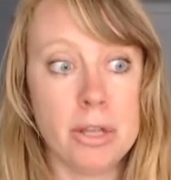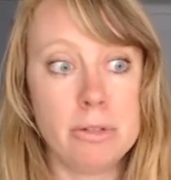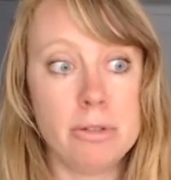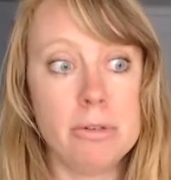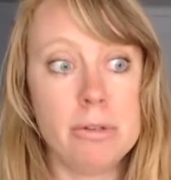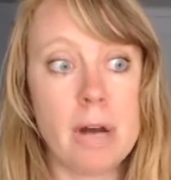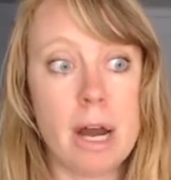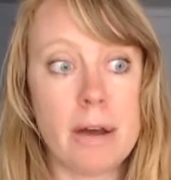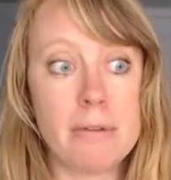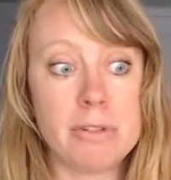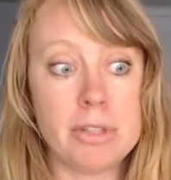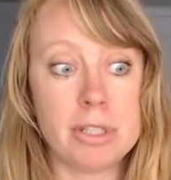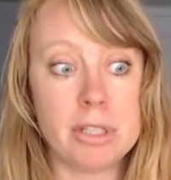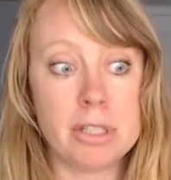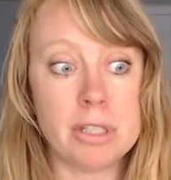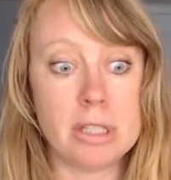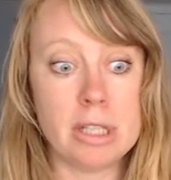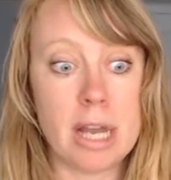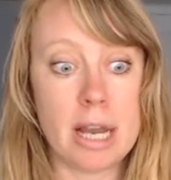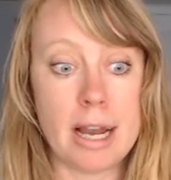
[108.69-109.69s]
too
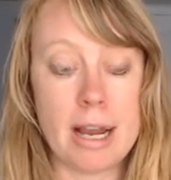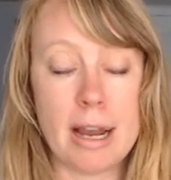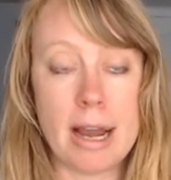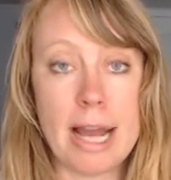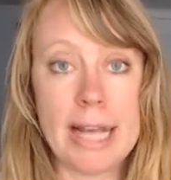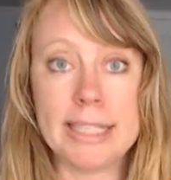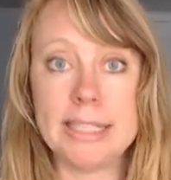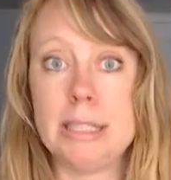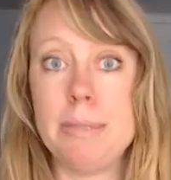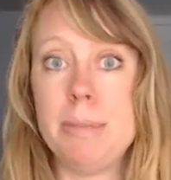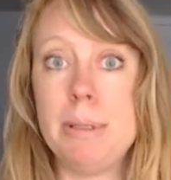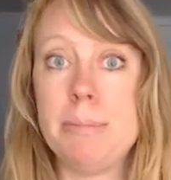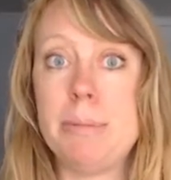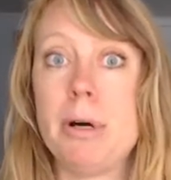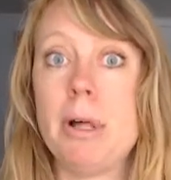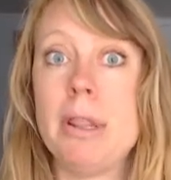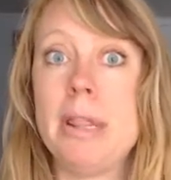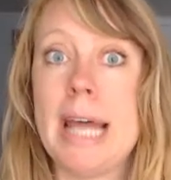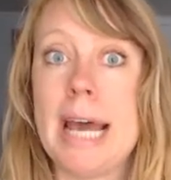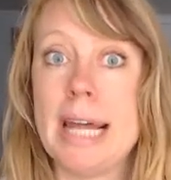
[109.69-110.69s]
often I see
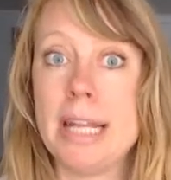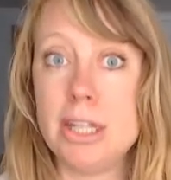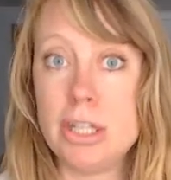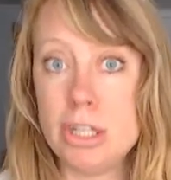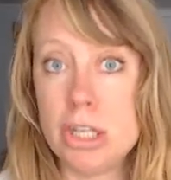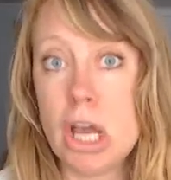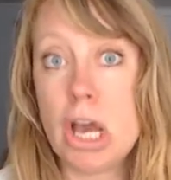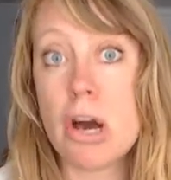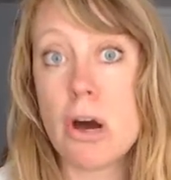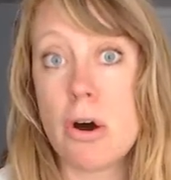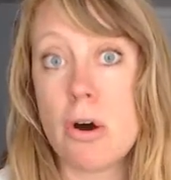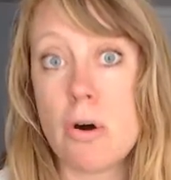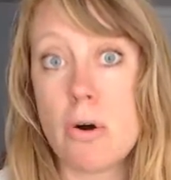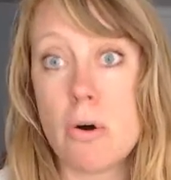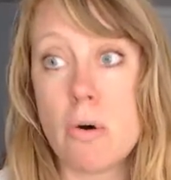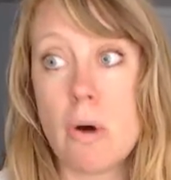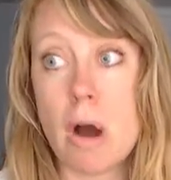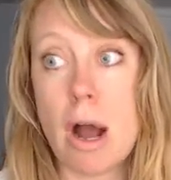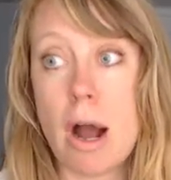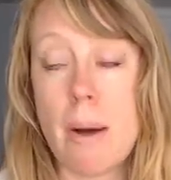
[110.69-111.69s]
people that
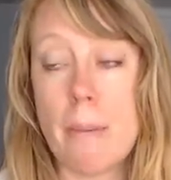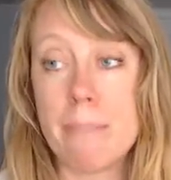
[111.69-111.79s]
know